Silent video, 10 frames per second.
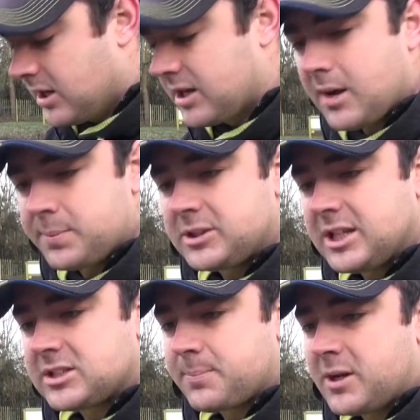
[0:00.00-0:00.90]
a couple of
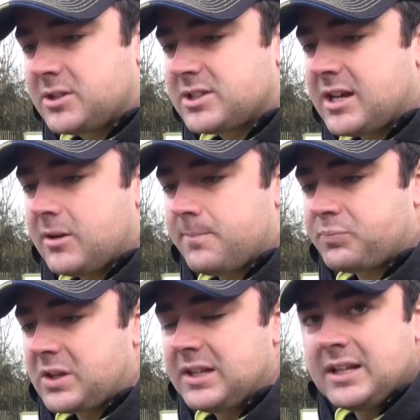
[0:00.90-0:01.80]
discs punched out,
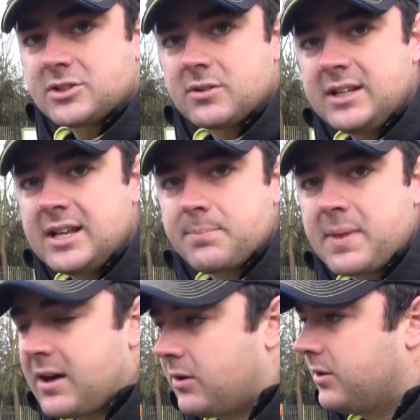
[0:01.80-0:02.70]
literally nip
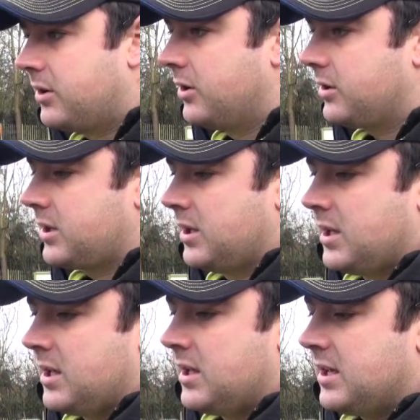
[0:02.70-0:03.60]
that on the hook,
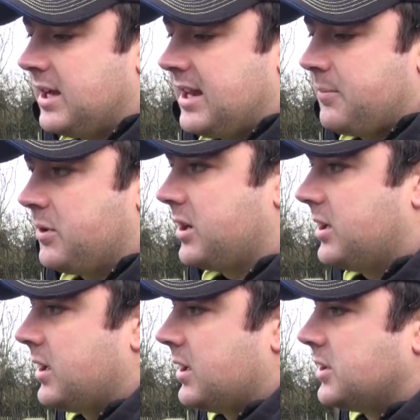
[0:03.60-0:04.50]
and then we're
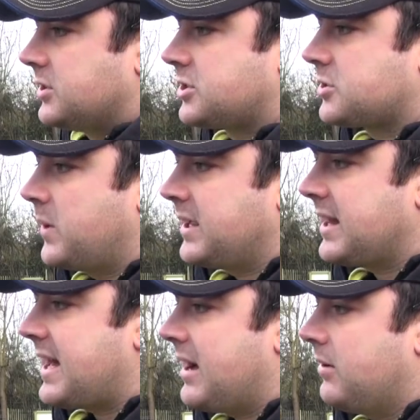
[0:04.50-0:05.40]
going to swing
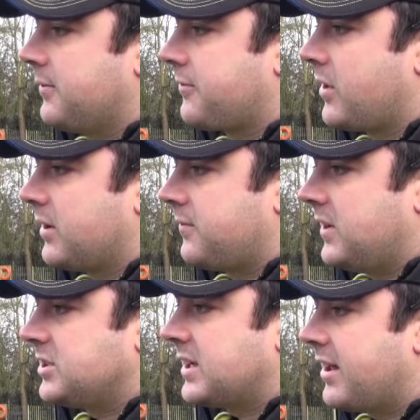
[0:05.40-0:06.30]
that out in front of
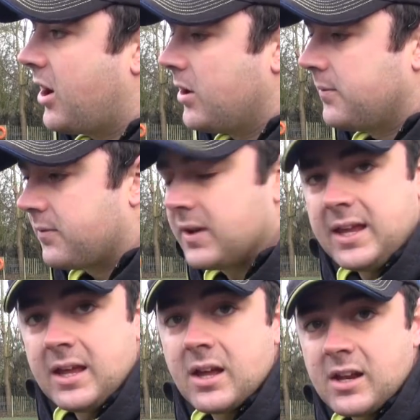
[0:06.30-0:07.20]
fish, and
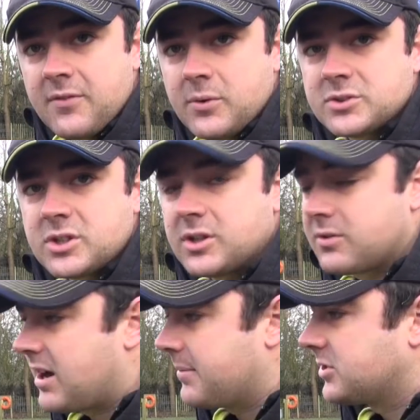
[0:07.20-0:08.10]
hopefully another one's going to
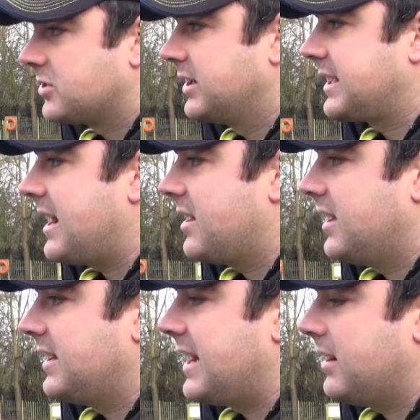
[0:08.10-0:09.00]
grab it. So I'm going to get out
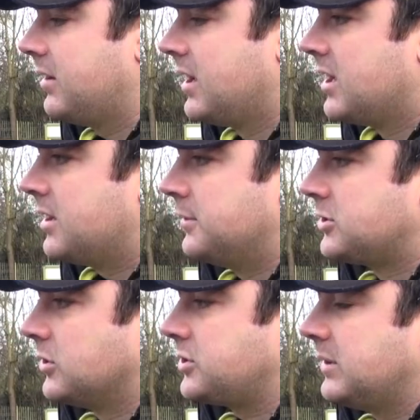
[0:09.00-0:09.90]
there now, and we'll
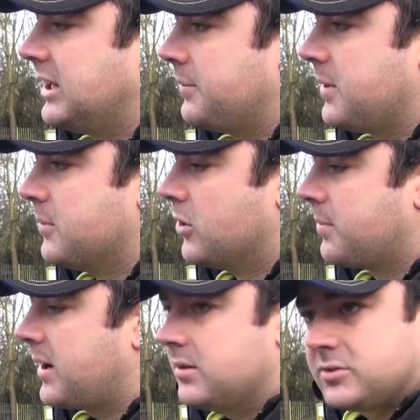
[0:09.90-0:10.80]
talk to you a little bit more
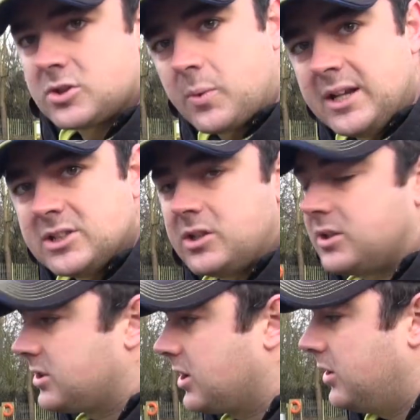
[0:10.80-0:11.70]
about tweaks you
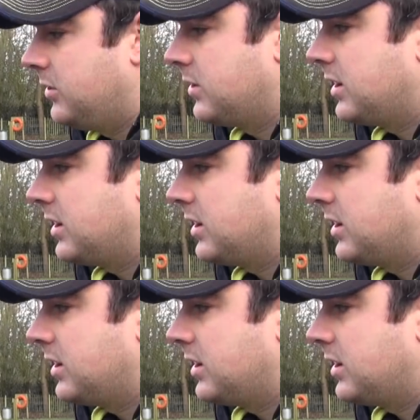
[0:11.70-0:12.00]
can do